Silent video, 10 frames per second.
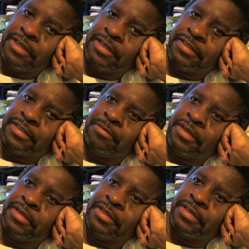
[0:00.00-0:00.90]
And it'll be good
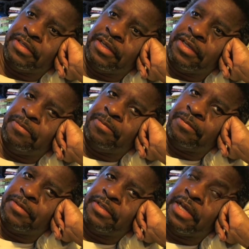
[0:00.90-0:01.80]
to see him,
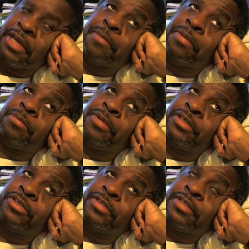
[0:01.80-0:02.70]
take a couple of pictures
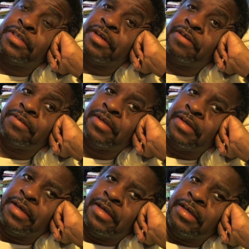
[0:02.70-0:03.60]
and stuff. And
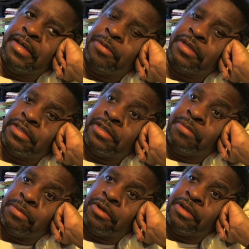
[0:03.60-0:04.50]
it'll be good to see my
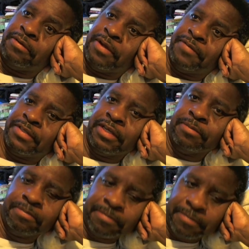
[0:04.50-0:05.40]
brother. I haven't seen him
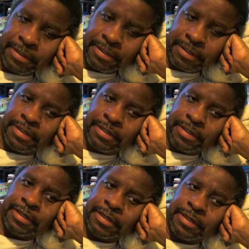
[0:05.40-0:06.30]

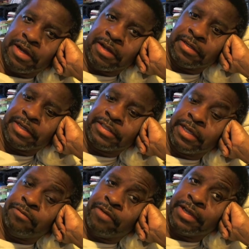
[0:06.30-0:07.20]
in a while. And like I say, he
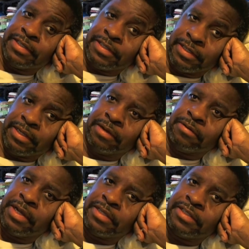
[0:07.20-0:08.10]
writes, and
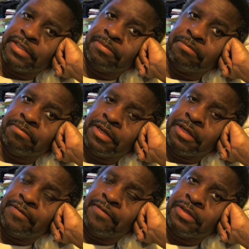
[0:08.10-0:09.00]
I send him money
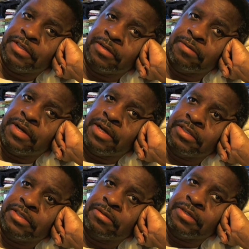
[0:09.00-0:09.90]
every once in a while.
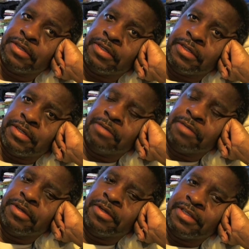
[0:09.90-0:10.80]
So it'd be
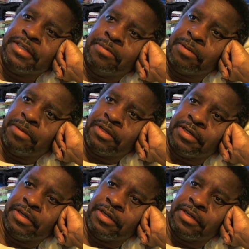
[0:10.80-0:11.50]
good to see my brother,